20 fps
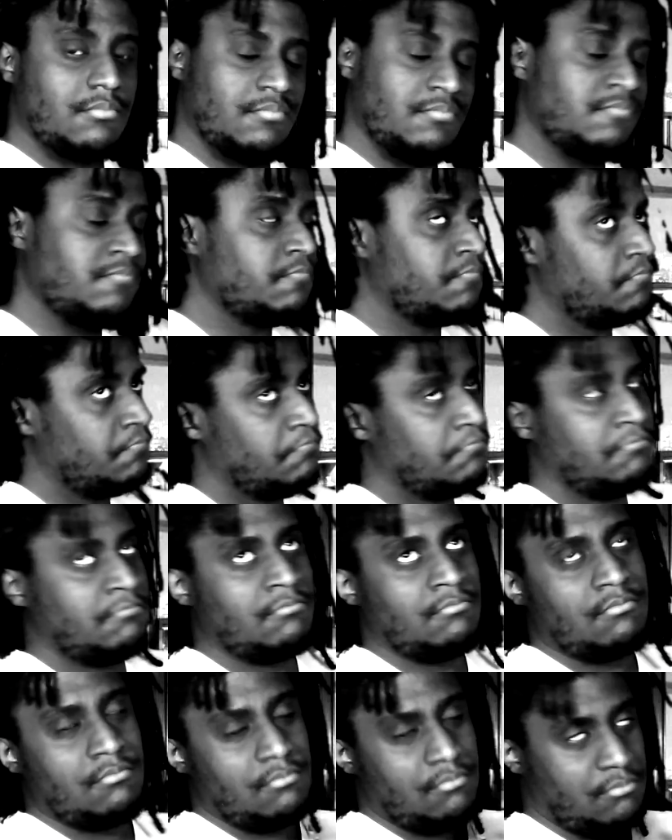And before
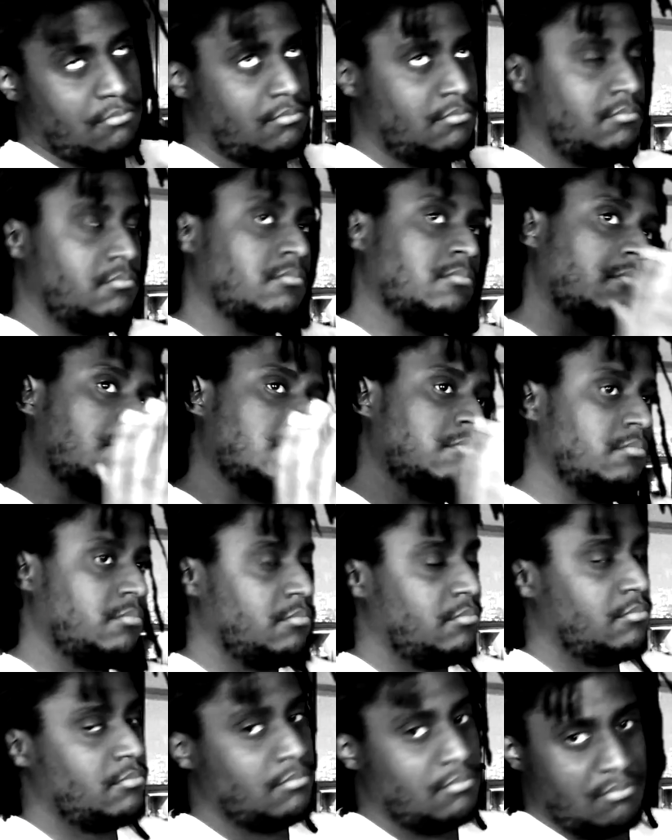all y'all come at
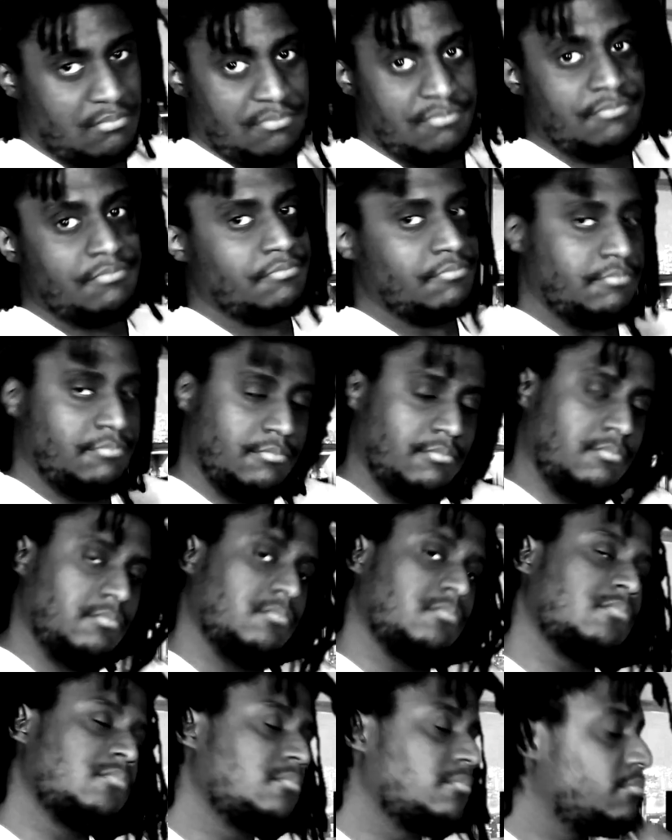me about
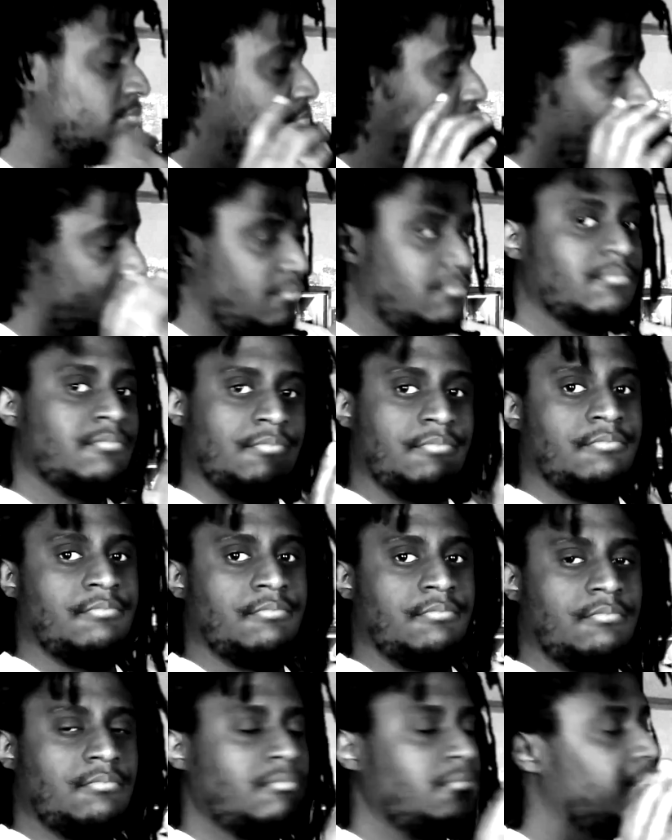Vivziepop, I'll tell you now,
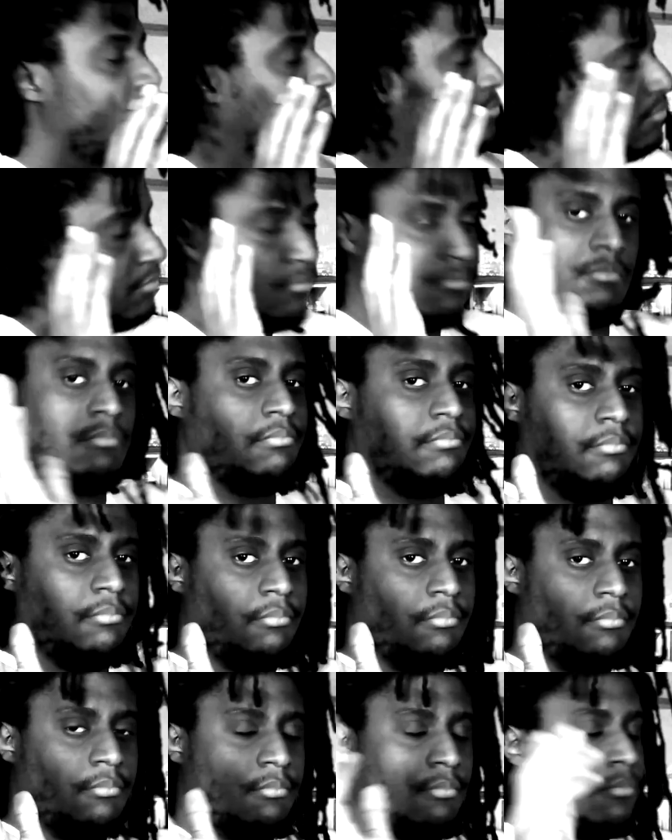I don't care.